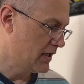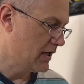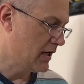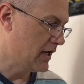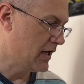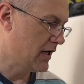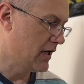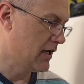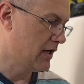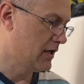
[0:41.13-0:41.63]

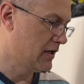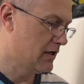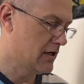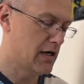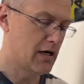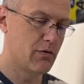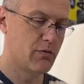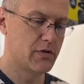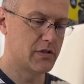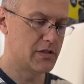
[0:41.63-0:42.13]
and
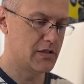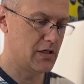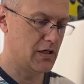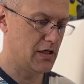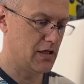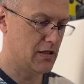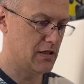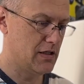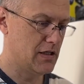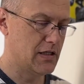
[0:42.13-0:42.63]
I would
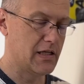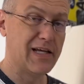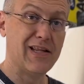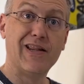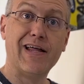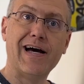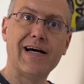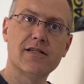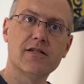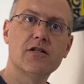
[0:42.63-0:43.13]
say that they
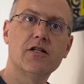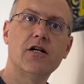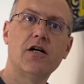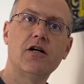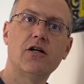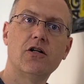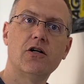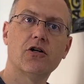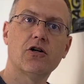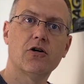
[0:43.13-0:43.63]
last a
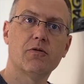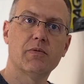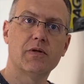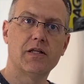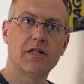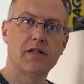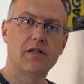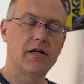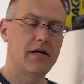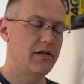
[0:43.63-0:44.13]
lot longer,
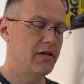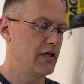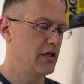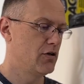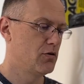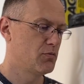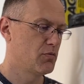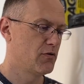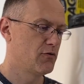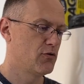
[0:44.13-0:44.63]
but they
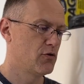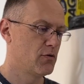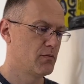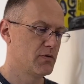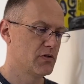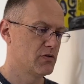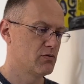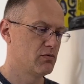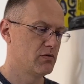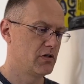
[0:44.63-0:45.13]
don't perform
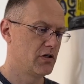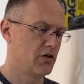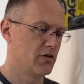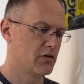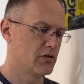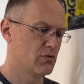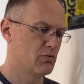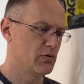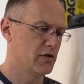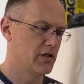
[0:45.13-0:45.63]
as near
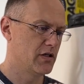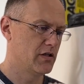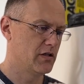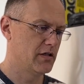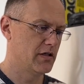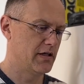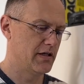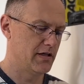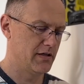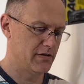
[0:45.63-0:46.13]
as well
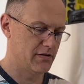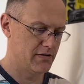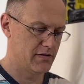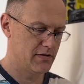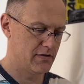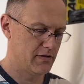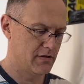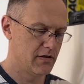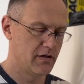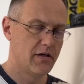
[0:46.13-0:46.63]

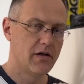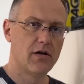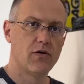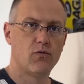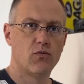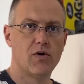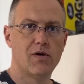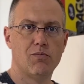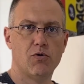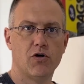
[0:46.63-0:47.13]
as
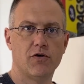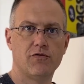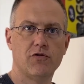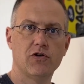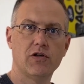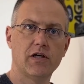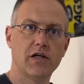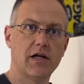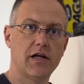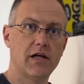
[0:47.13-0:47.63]
rubber. If you
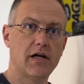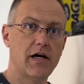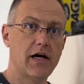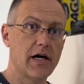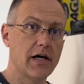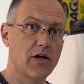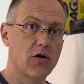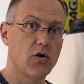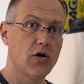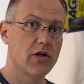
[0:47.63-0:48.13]
can get
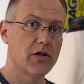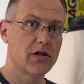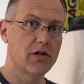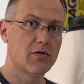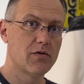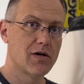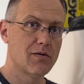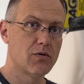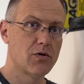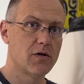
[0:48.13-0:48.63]
high quality
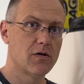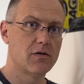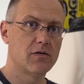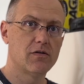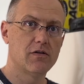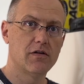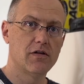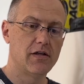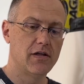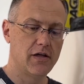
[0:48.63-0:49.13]
rubber,
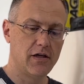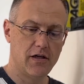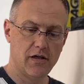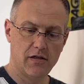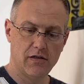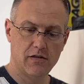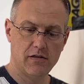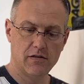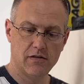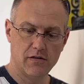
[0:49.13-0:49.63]

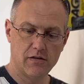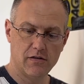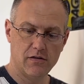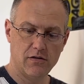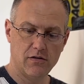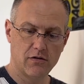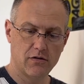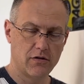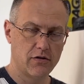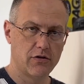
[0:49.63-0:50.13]
then
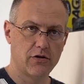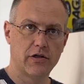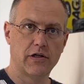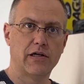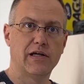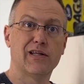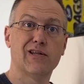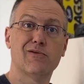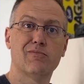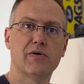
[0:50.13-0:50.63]
you're gonna
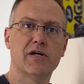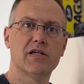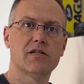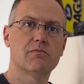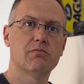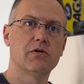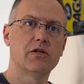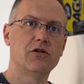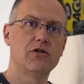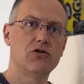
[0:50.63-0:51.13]
get the best,
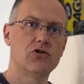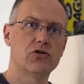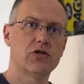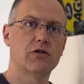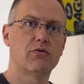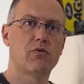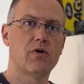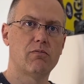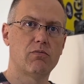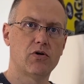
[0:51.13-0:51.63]
but
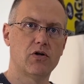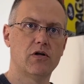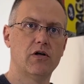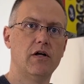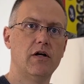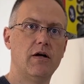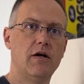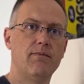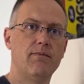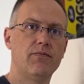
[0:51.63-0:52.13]
usually rubber
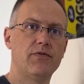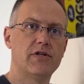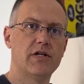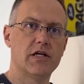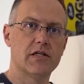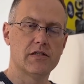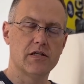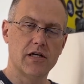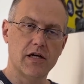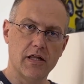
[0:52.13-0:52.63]

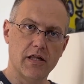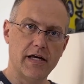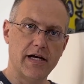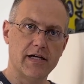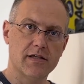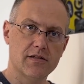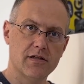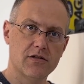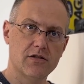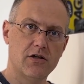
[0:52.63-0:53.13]
tends to not
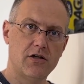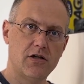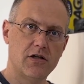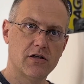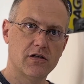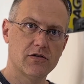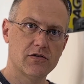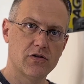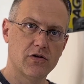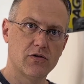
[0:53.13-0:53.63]
last as
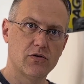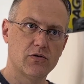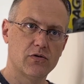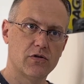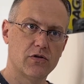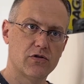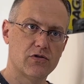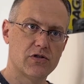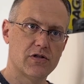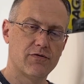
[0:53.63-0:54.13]
long, so
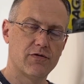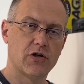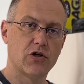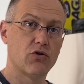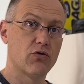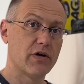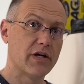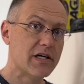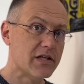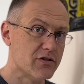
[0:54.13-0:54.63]
there's different
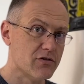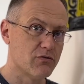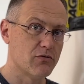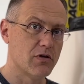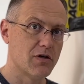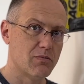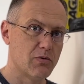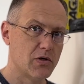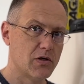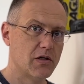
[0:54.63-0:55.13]
grades of
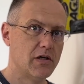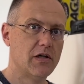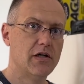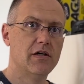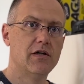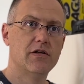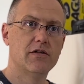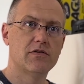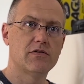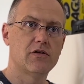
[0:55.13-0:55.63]
rubber.
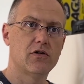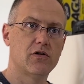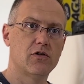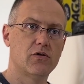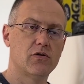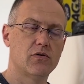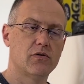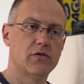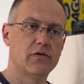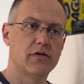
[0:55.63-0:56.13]

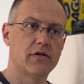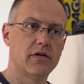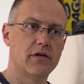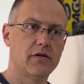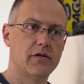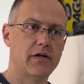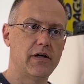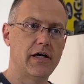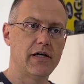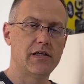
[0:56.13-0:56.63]
So
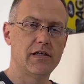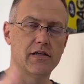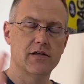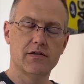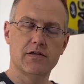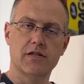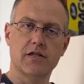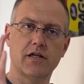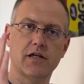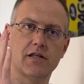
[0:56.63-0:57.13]
the idea
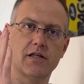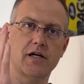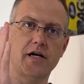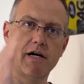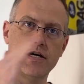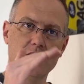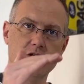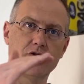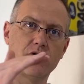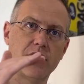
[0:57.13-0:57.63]
is to get the
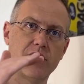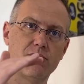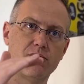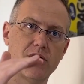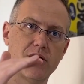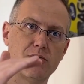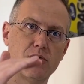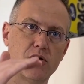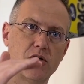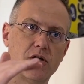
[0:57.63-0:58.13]
highest grade
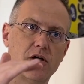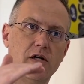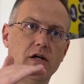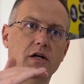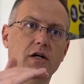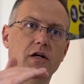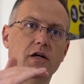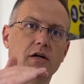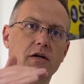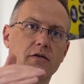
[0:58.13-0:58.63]
rubber
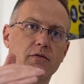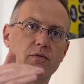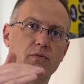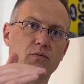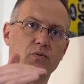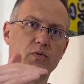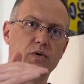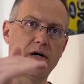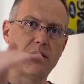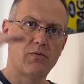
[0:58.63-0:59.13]

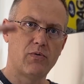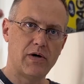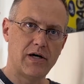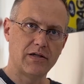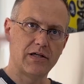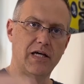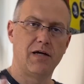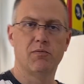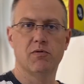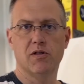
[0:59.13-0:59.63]
while
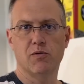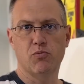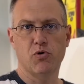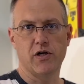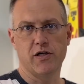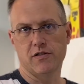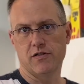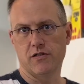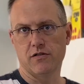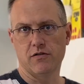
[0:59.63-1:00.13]
keeping the
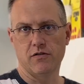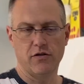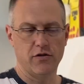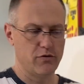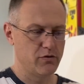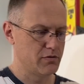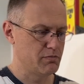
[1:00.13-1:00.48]
price as low as